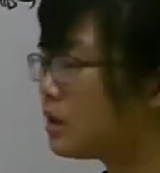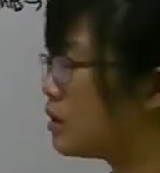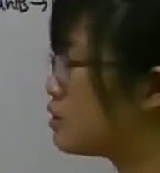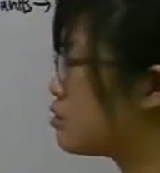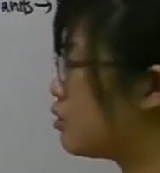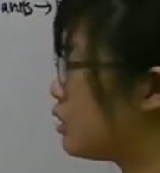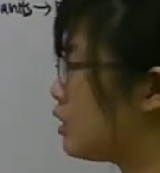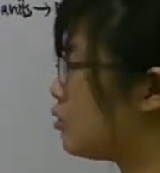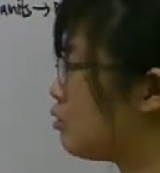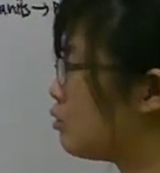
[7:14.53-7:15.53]
So you need
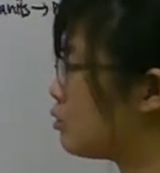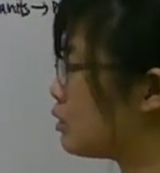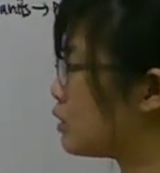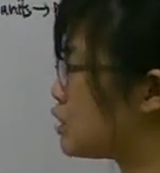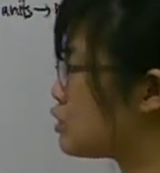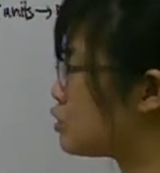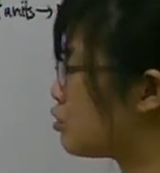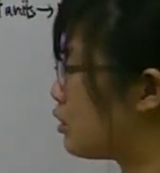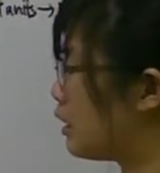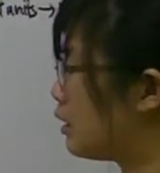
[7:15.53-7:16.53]
to teach a
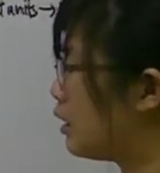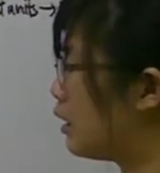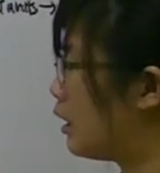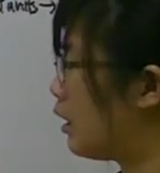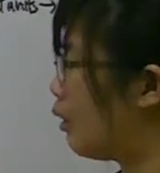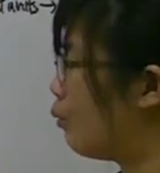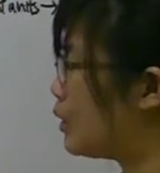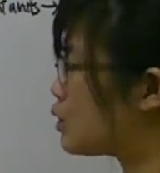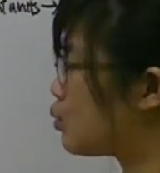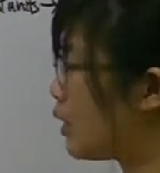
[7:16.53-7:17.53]
student
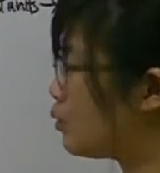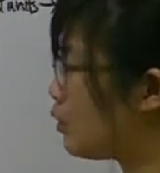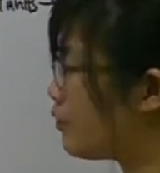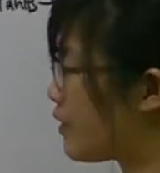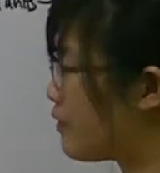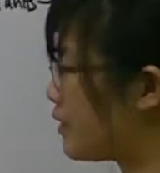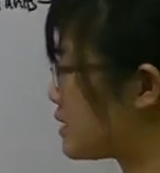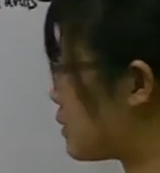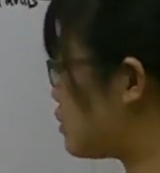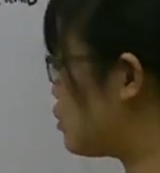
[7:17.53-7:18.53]
which one will favor
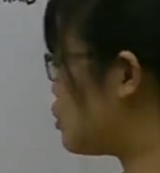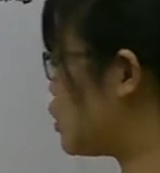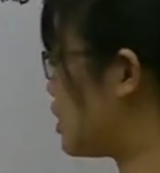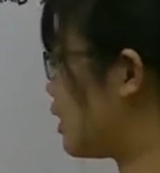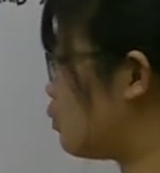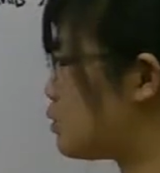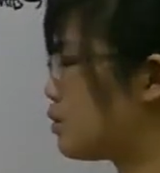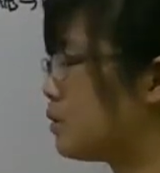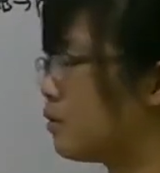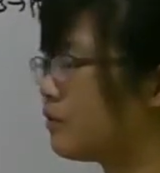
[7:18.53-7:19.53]
substitution and which
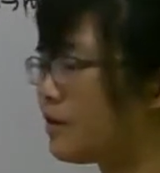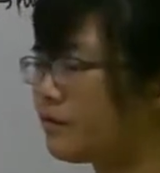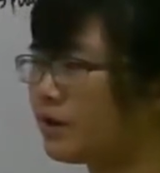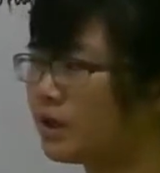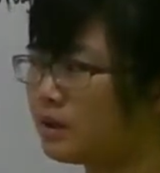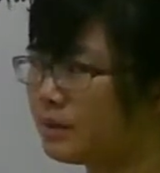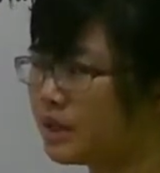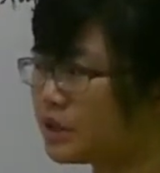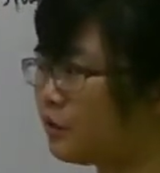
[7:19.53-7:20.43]
one will favor elimination.